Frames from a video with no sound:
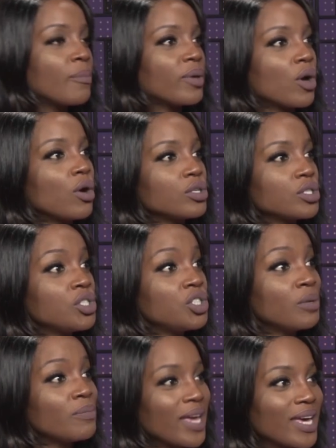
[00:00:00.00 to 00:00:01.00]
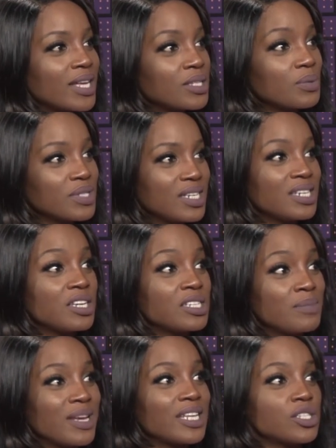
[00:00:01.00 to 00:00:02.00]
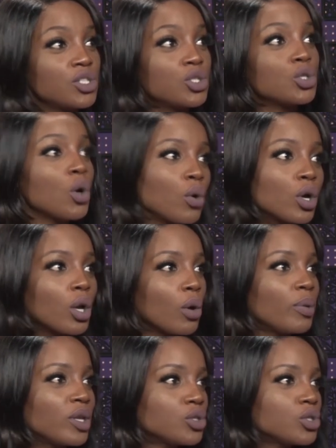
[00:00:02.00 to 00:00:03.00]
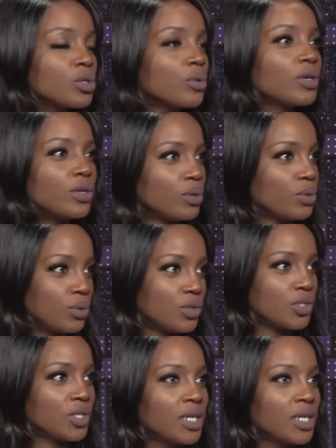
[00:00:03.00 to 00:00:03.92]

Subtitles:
and because Jamaicans, West Indians made it so global and so huge,